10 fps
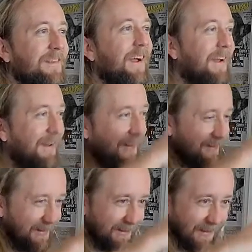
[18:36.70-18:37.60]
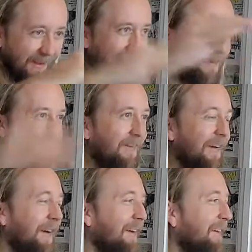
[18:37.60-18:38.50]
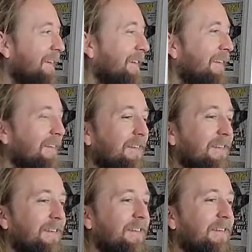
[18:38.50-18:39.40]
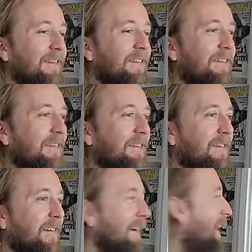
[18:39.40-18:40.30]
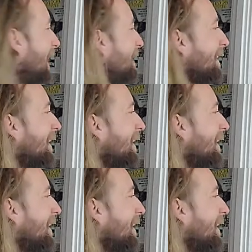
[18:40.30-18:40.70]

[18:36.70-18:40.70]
Yeah, you can stay over there. On the